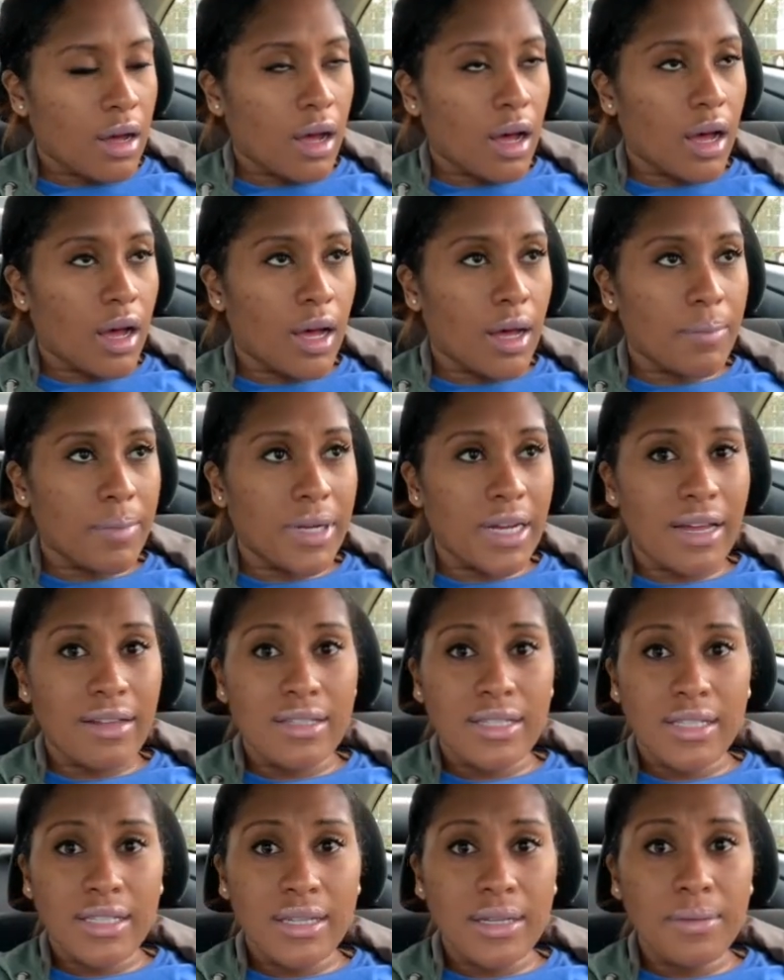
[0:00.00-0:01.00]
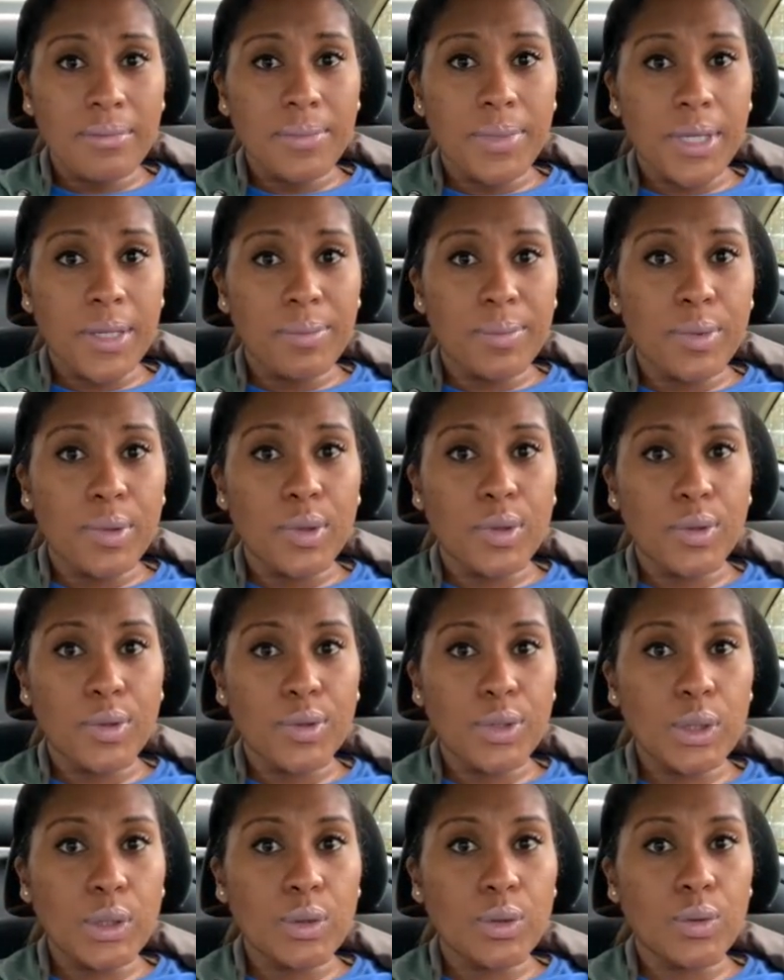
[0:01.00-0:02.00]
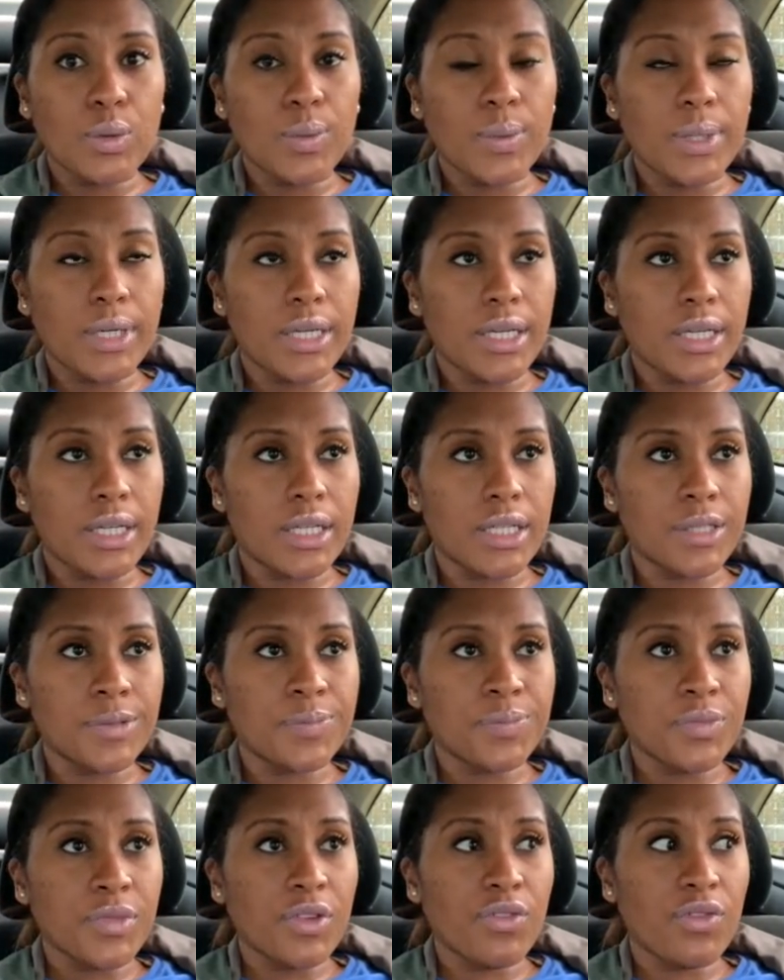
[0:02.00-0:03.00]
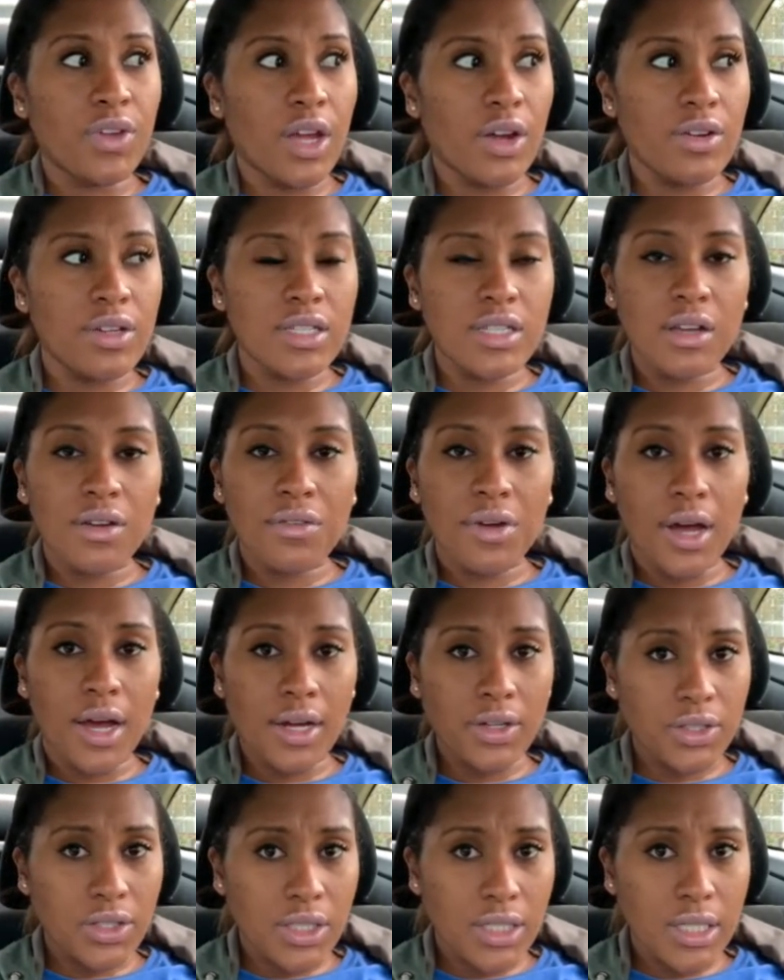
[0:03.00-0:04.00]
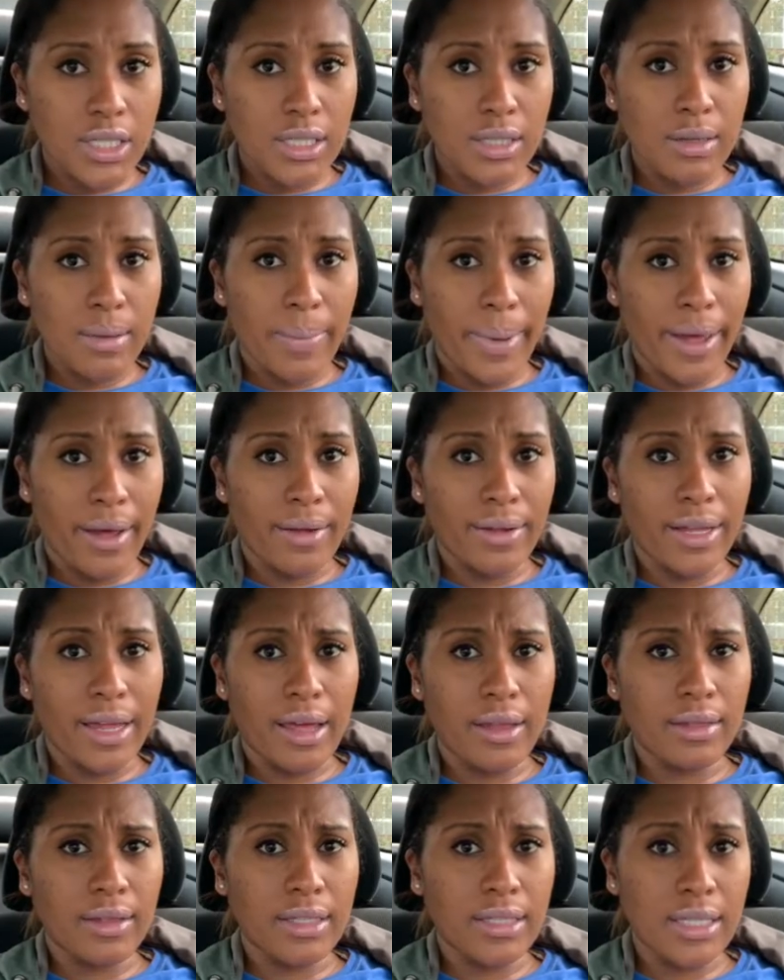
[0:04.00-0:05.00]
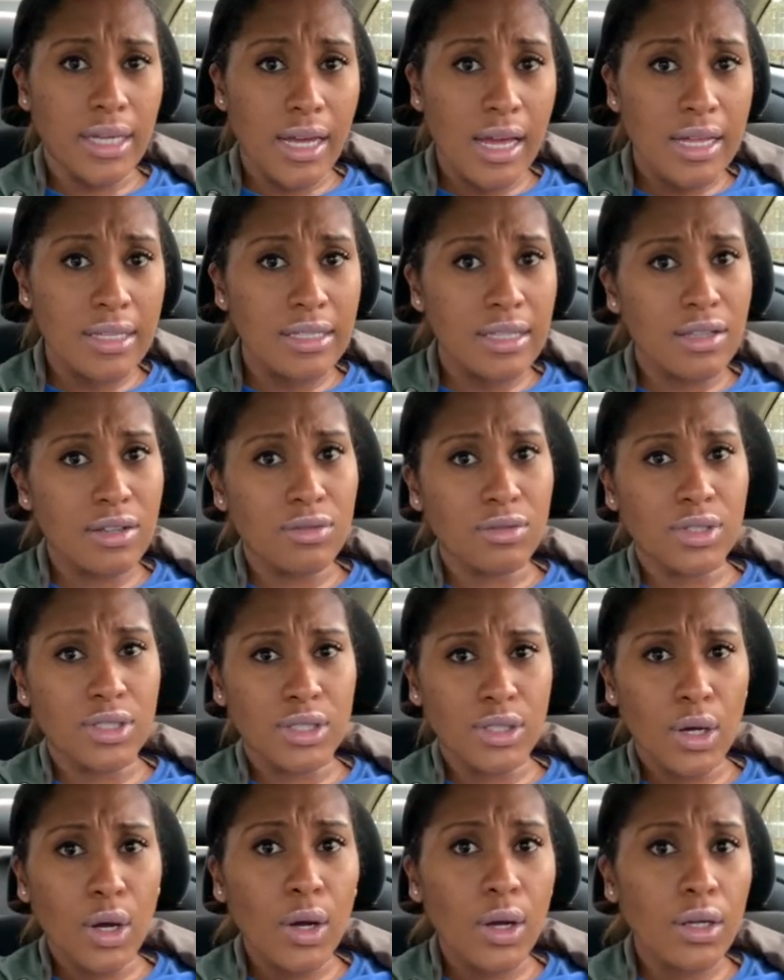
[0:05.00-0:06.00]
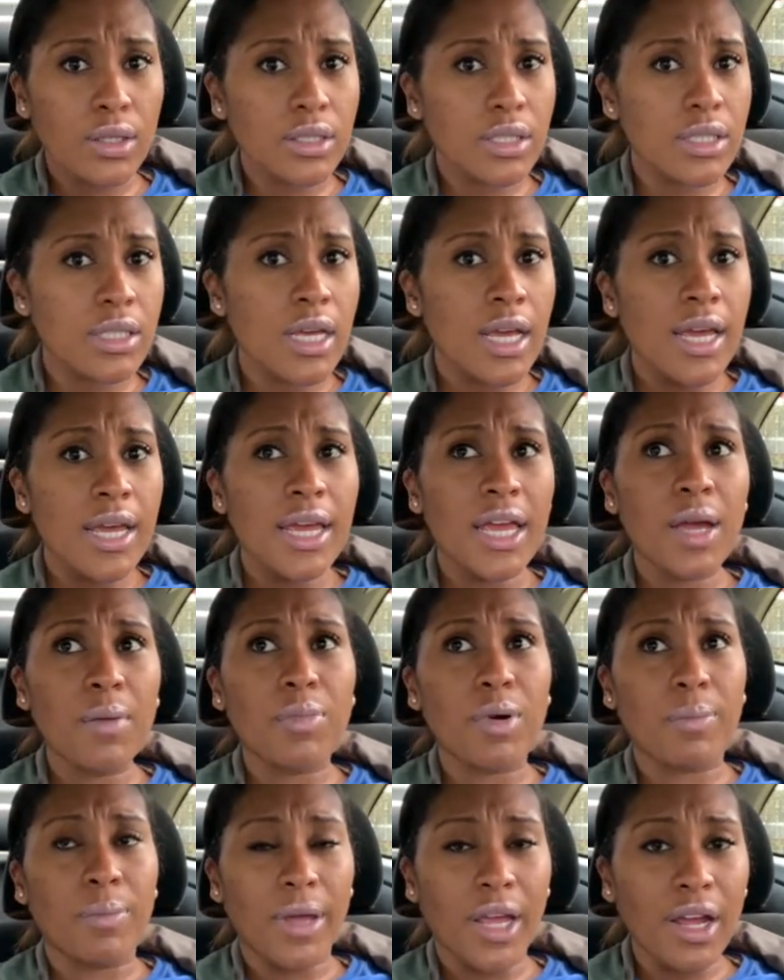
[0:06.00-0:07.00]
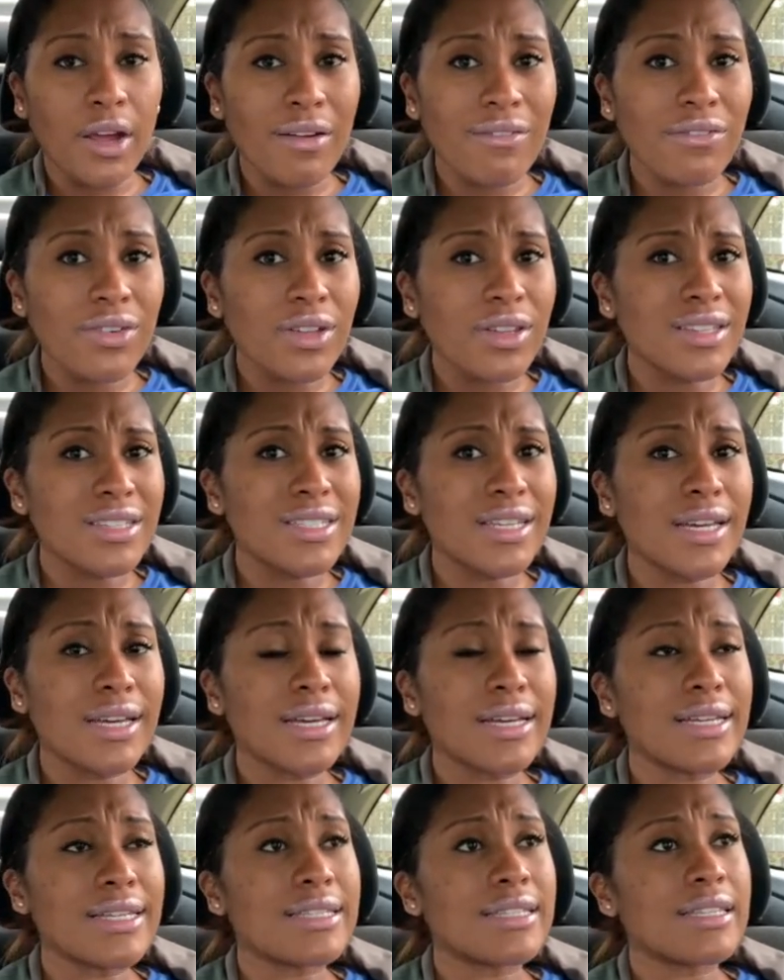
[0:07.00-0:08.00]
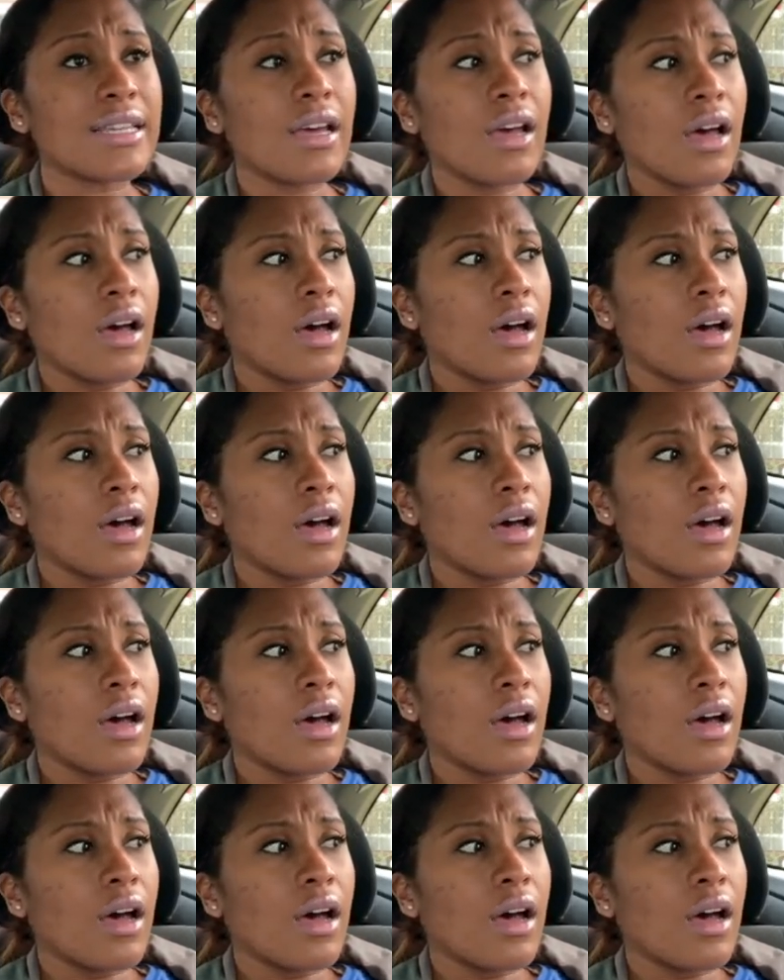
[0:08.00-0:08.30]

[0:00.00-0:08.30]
but I've seen people who were very self-conscious about like the test and the results and preparing for the test.